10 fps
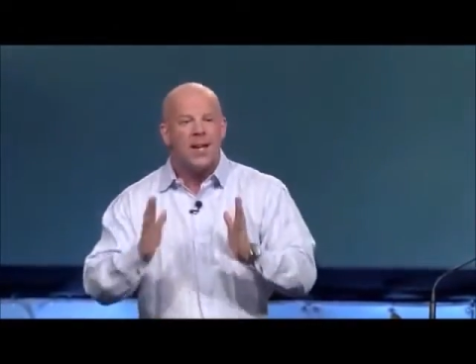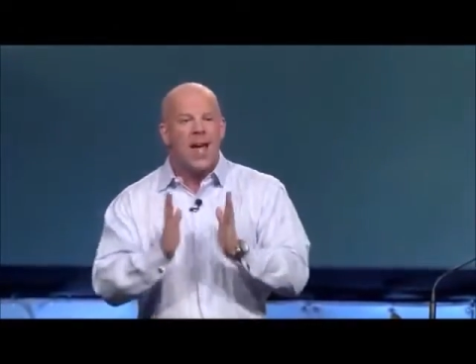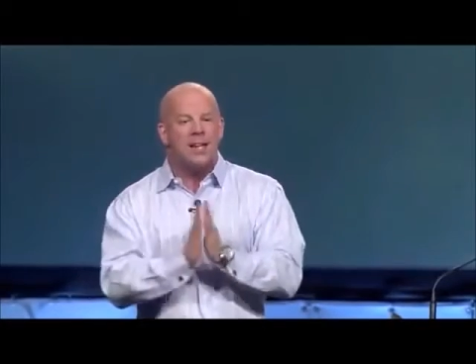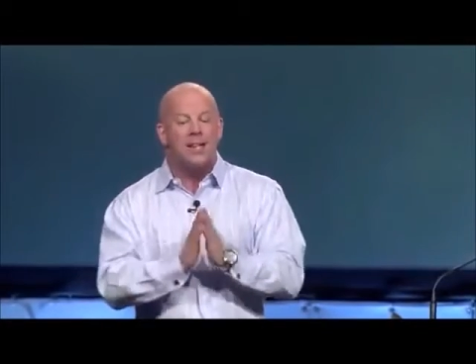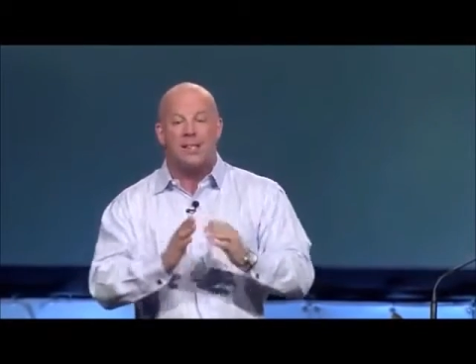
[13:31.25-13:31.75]

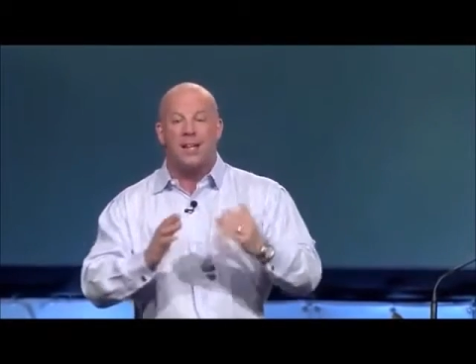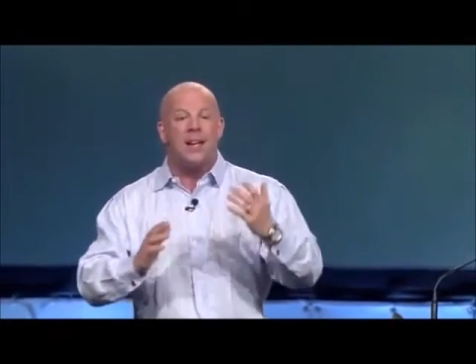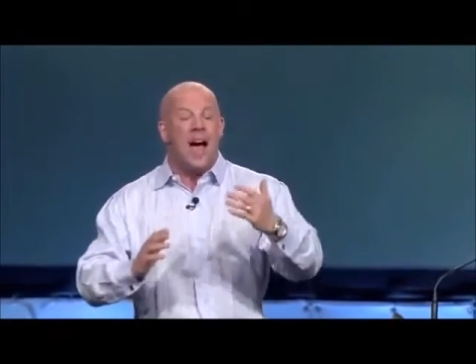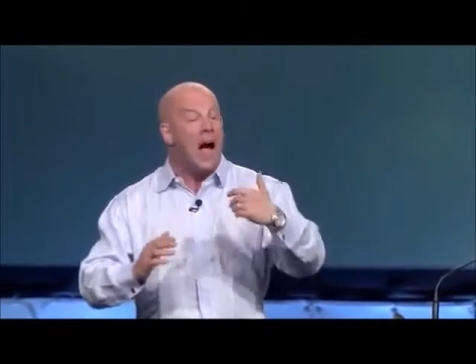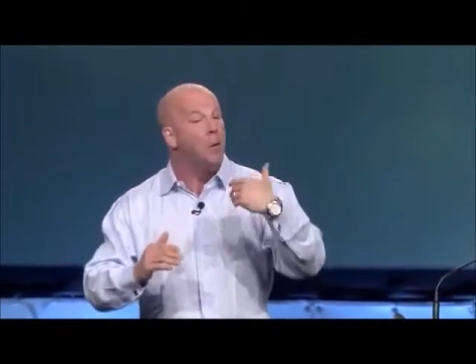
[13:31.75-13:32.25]
Hey, listen,
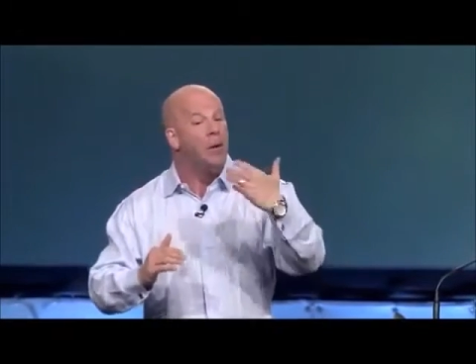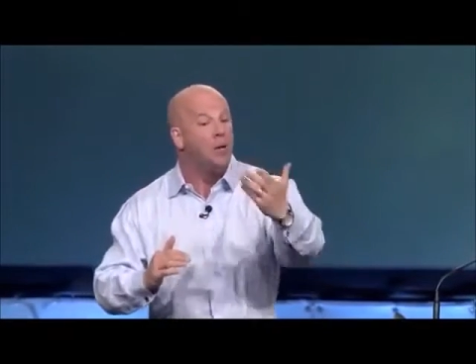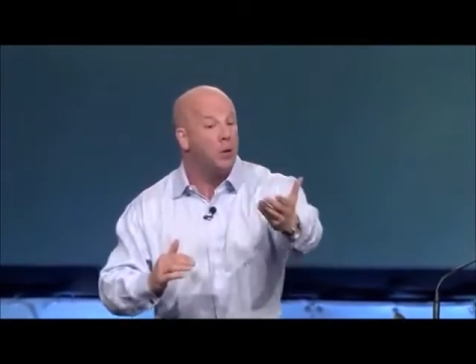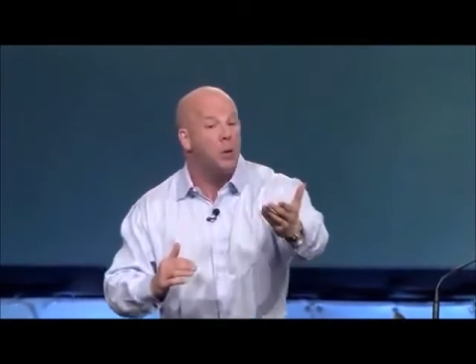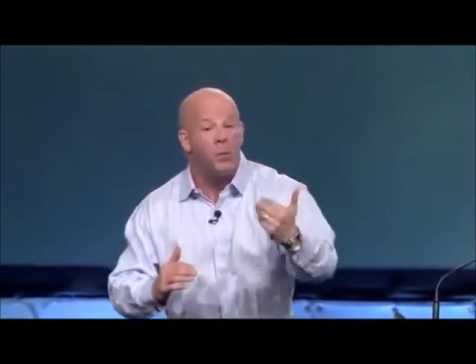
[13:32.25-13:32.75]
I
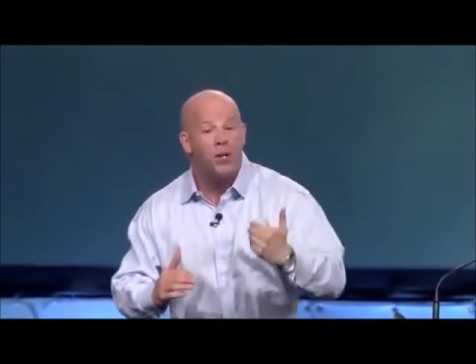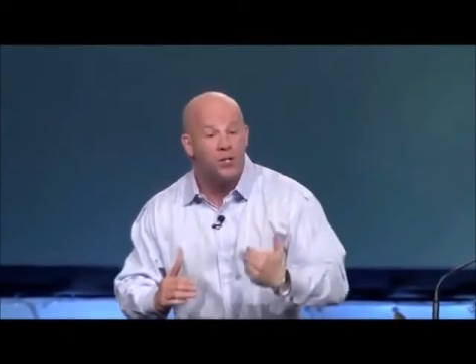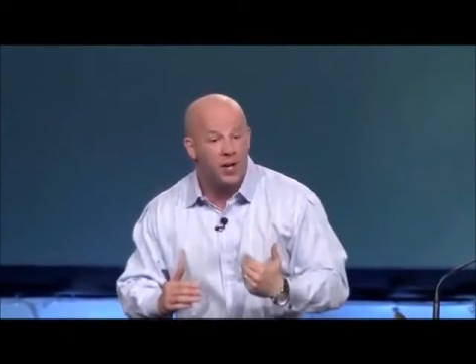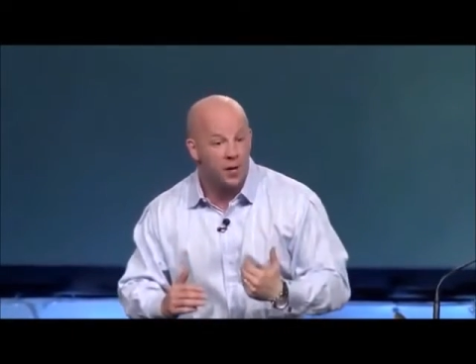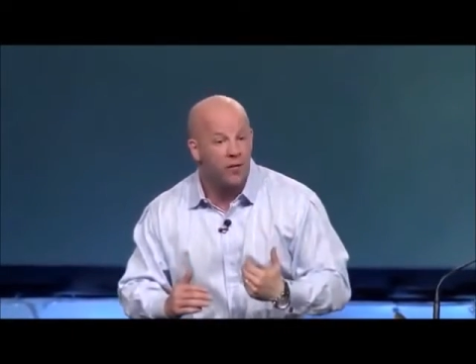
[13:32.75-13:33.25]
really would appreciate your